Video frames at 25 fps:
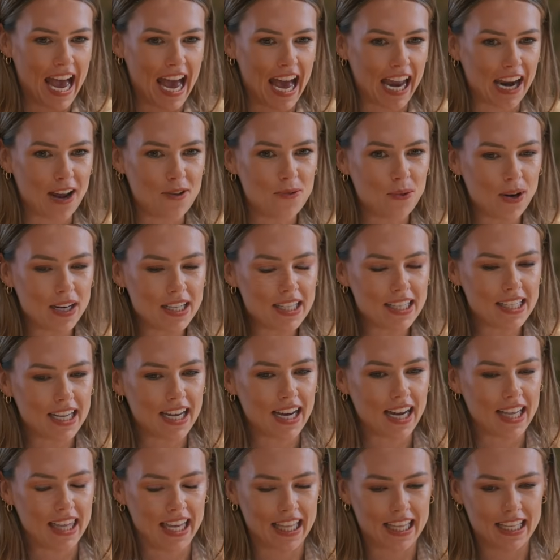And I wonder,
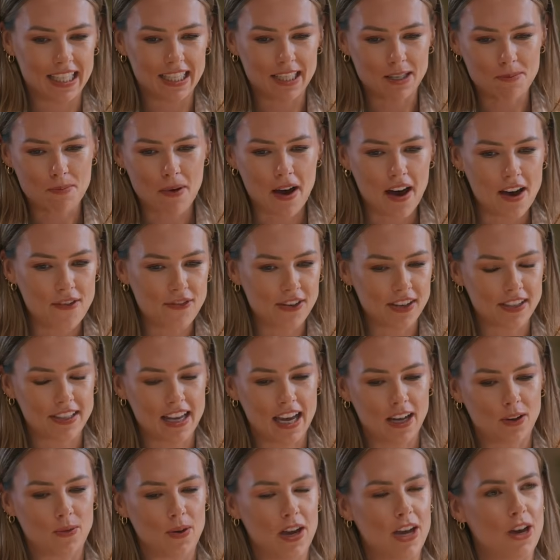I think this is a perfect
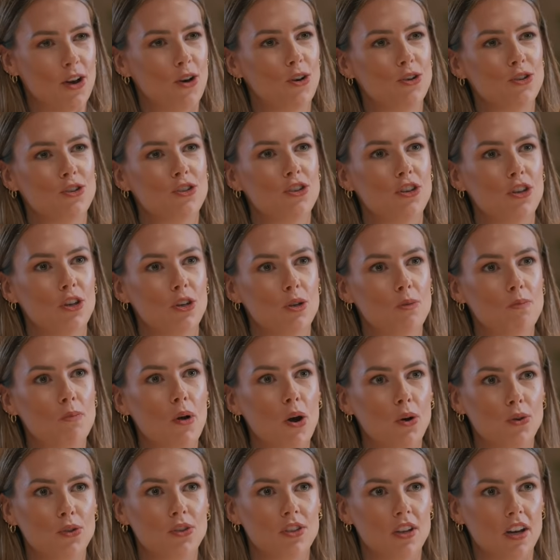segue onto
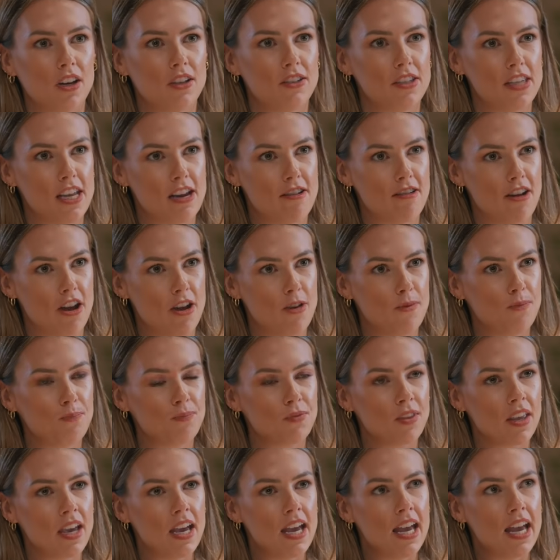Polestar 0.
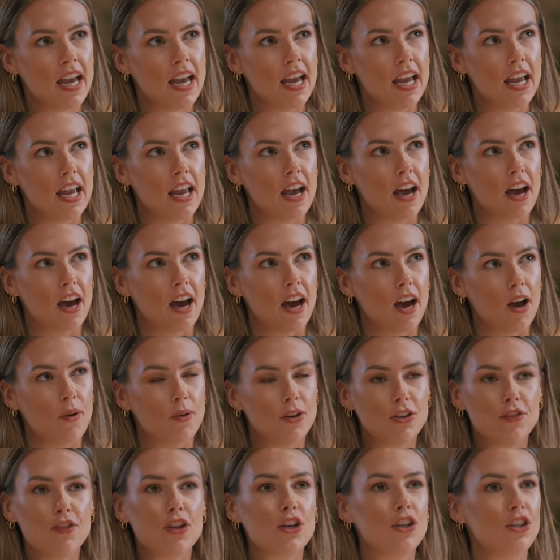I
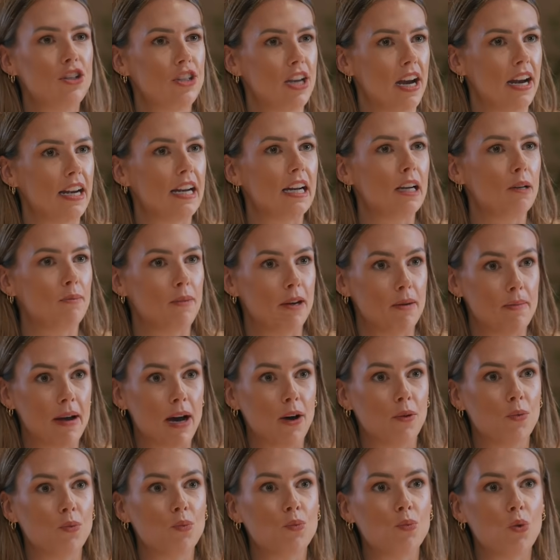wonder if you could share a little bit
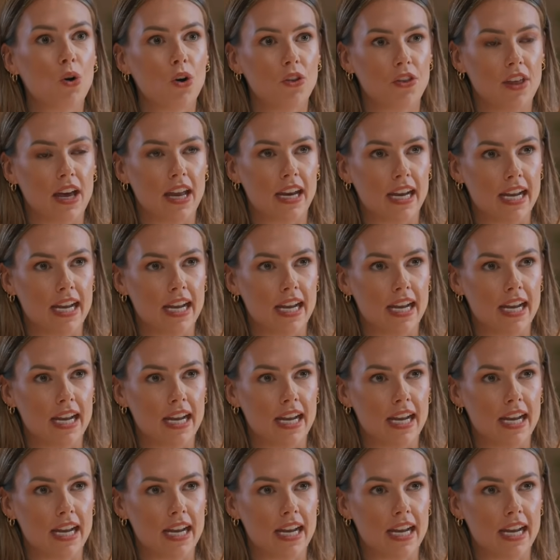about what that